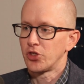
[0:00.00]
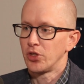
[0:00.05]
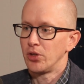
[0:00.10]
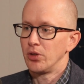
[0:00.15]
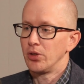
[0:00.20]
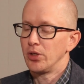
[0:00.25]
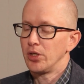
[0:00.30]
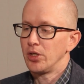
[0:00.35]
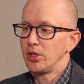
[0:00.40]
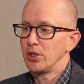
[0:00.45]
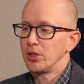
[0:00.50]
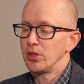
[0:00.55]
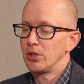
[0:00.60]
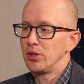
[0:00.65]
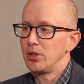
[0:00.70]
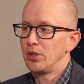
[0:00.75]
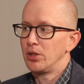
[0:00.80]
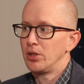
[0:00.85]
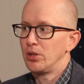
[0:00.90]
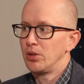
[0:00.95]
So
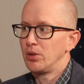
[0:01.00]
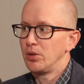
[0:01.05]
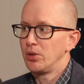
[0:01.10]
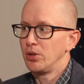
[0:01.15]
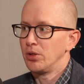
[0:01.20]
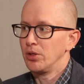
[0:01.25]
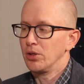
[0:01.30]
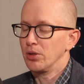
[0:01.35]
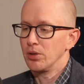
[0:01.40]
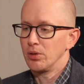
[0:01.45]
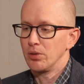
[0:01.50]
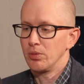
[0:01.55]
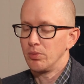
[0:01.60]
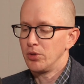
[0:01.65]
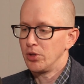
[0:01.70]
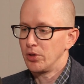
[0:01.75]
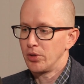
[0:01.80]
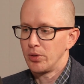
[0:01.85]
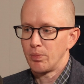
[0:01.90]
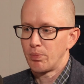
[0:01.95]

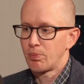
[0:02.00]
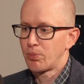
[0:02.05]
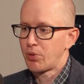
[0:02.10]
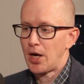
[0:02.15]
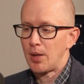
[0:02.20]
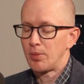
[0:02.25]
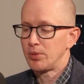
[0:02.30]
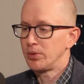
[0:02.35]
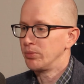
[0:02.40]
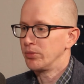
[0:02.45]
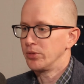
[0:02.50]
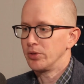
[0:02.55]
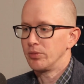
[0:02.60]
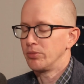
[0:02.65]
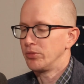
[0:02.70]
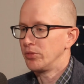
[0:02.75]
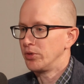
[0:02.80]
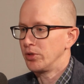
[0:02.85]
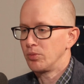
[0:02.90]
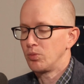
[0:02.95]
the problem
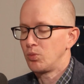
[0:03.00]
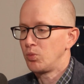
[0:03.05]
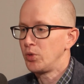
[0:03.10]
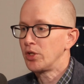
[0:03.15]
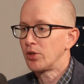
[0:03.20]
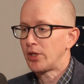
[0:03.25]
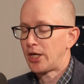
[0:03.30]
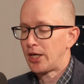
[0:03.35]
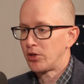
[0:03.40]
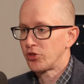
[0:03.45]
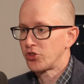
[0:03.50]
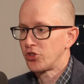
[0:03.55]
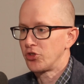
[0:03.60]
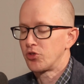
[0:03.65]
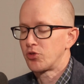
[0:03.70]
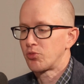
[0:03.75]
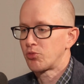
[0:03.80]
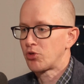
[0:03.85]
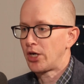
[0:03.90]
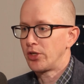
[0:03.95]
that Wheelhouse
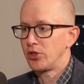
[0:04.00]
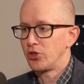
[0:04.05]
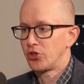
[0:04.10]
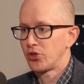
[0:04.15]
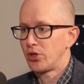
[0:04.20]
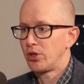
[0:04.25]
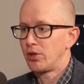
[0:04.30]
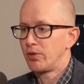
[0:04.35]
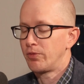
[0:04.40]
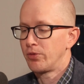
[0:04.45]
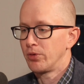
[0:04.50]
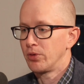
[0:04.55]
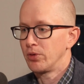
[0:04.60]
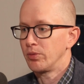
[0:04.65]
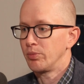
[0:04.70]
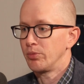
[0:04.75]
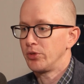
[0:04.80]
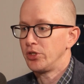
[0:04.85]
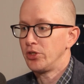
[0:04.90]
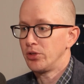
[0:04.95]
has tried to solve
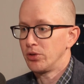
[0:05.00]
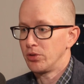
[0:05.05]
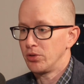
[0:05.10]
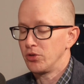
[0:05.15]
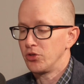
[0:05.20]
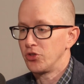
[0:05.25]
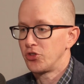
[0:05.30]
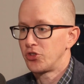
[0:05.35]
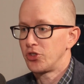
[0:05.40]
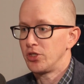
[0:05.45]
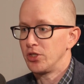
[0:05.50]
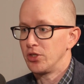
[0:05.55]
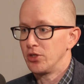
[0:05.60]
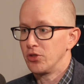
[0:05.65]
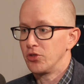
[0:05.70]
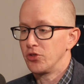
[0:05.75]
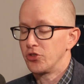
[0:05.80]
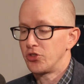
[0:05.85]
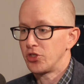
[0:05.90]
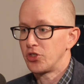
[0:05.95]
for years
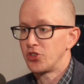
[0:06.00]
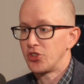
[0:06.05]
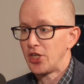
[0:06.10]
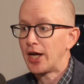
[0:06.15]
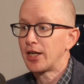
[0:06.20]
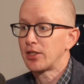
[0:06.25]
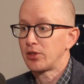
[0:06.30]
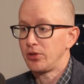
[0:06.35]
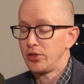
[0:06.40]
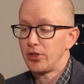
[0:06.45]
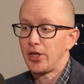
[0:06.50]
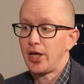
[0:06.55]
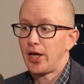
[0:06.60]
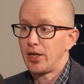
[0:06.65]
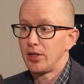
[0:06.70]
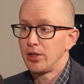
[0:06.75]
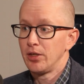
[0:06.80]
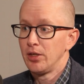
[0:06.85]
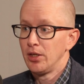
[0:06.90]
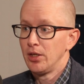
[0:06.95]
is exactly
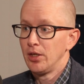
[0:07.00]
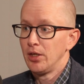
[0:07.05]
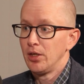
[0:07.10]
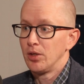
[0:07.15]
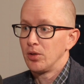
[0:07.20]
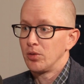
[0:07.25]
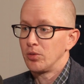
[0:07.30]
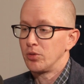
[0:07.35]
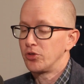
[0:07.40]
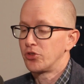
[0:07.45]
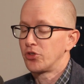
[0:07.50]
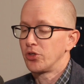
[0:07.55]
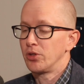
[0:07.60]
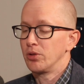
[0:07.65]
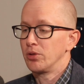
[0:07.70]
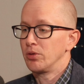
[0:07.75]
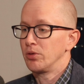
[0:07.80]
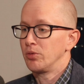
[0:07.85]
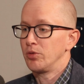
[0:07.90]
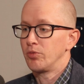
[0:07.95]
that. And
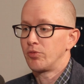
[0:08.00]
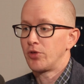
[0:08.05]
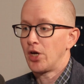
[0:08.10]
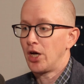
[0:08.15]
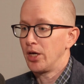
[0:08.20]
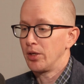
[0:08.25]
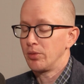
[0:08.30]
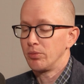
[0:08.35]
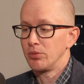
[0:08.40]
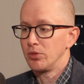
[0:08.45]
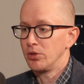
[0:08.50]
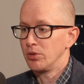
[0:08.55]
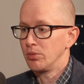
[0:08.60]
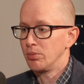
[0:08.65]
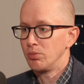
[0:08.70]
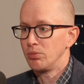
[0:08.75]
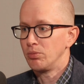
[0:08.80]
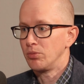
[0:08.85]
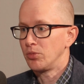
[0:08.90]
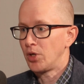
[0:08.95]
so you've got
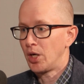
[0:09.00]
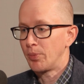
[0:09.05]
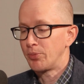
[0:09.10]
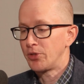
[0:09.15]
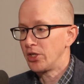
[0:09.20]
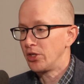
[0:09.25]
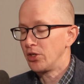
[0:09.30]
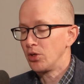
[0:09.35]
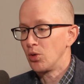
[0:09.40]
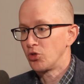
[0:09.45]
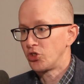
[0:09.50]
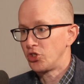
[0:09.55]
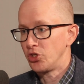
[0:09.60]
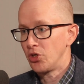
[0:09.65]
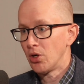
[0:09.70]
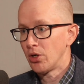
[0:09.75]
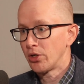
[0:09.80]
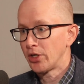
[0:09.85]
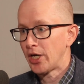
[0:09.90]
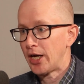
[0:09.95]
the updated
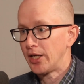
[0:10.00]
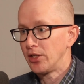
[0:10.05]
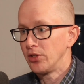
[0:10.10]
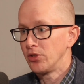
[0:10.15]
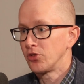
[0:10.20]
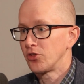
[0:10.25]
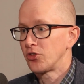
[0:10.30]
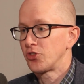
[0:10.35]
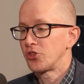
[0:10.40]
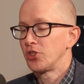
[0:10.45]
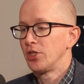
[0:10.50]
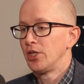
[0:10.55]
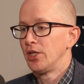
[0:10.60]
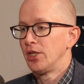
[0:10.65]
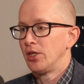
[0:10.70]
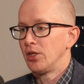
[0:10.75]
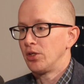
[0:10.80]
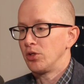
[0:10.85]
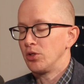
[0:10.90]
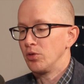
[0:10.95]
OCR guidance,
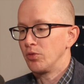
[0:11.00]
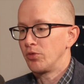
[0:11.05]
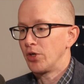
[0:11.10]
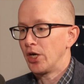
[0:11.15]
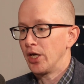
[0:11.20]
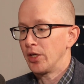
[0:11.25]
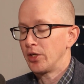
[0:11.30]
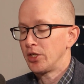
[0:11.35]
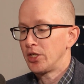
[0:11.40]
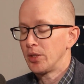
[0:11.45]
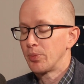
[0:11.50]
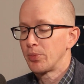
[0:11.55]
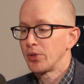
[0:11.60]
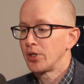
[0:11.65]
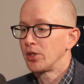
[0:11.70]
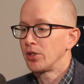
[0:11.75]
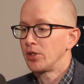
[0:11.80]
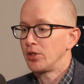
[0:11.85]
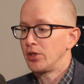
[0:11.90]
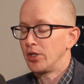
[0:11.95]
you've got
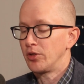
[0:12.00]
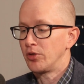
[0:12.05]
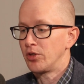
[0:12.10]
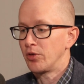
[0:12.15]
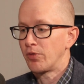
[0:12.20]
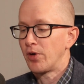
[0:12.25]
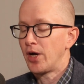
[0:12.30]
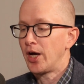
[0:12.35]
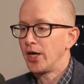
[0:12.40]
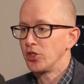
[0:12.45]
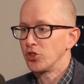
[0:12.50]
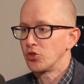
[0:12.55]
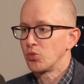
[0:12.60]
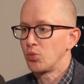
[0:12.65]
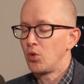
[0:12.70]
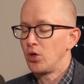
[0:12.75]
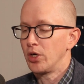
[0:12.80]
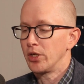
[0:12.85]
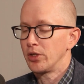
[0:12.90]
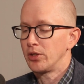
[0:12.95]
HIPAA that defines
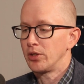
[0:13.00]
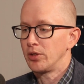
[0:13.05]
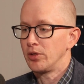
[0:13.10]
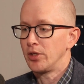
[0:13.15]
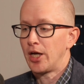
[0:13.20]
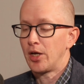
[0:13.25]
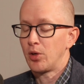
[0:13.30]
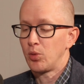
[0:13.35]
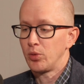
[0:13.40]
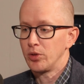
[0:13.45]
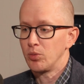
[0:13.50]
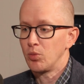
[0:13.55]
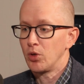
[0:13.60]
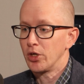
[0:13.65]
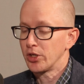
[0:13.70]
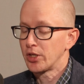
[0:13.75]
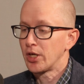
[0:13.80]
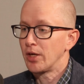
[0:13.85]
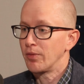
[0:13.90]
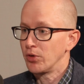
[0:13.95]
not only what
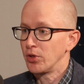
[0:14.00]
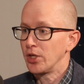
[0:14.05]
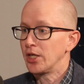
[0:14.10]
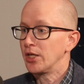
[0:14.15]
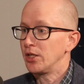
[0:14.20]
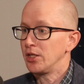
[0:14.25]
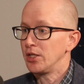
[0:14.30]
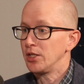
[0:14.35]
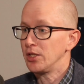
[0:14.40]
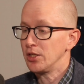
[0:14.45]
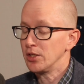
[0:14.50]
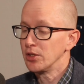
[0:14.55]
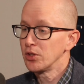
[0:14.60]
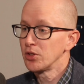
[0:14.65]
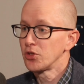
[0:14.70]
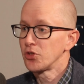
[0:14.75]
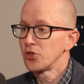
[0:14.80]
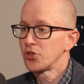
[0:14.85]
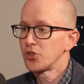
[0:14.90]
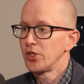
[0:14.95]
a covered entity
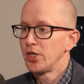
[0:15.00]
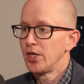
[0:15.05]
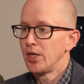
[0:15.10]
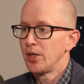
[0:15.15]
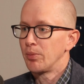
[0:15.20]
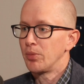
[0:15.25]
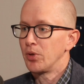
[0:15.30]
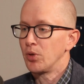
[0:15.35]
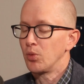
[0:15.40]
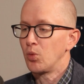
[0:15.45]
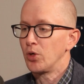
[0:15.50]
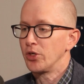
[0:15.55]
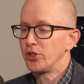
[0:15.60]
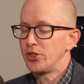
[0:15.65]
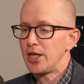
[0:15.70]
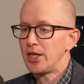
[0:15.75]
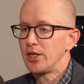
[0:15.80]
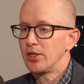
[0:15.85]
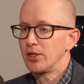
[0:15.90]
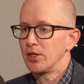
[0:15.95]
is, but what
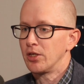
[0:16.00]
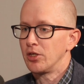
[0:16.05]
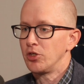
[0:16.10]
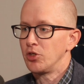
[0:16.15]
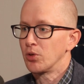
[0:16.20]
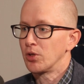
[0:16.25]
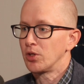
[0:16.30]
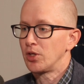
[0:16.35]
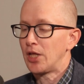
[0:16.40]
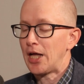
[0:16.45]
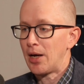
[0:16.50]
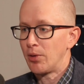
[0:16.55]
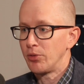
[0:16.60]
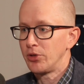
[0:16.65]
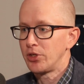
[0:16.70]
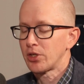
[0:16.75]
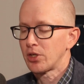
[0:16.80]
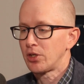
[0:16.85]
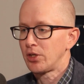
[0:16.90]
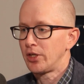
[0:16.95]
data you're allowed
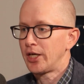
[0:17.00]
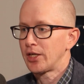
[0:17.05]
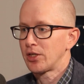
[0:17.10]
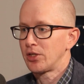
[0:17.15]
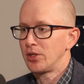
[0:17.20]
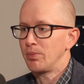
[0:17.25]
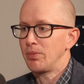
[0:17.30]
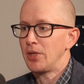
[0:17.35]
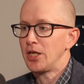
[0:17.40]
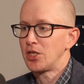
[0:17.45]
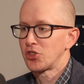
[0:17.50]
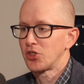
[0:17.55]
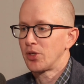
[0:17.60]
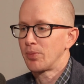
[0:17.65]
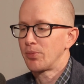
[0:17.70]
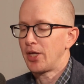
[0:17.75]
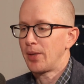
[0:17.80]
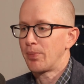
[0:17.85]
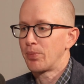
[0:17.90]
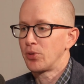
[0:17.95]
to collect that makes
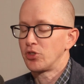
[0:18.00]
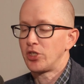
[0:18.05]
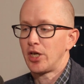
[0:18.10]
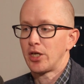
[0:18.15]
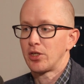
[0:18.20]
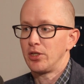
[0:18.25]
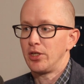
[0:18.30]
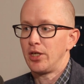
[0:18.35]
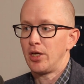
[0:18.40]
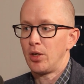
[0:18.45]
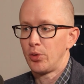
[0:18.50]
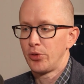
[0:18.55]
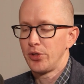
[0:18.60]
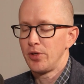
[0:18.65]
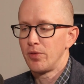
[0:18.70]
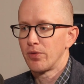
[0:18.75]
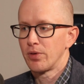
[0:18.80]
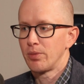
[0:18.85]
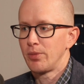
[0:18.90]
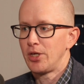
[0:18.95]
up that protected health
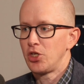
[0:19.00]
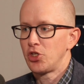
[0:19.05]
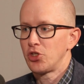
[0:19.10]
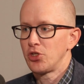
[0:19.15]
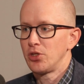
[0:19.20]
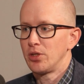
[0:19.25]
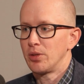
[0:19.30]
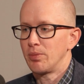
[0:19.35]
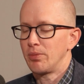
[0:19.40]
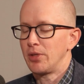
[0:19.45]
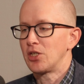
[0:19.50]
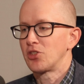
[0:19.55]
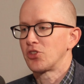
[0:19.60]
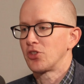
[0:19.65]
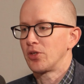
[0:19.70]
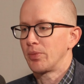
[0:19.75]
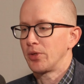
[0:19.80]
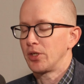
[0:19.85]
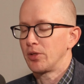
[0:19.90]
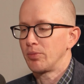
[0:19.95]
information that makes
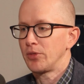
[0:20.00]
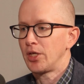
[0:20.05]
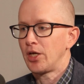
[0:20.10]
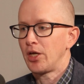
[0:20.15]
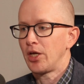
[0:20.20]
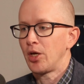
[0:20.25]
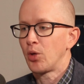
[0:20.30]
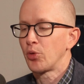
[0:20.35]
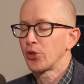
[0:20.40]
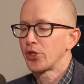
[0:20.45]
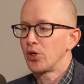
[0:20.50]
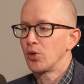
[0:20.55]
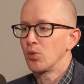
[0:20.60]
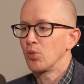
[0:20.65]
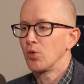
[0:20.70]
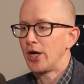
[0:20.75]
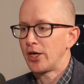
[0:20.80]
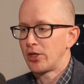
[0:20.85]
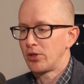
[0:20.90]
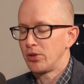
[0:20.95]
up a healthcare
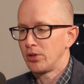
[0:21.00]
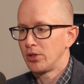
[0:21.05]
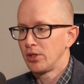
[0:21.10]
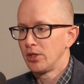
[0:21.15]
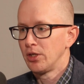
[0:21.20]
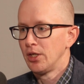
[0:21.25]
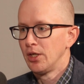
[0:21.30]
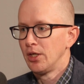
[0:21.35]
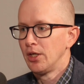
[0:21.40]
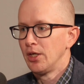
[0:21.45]
record.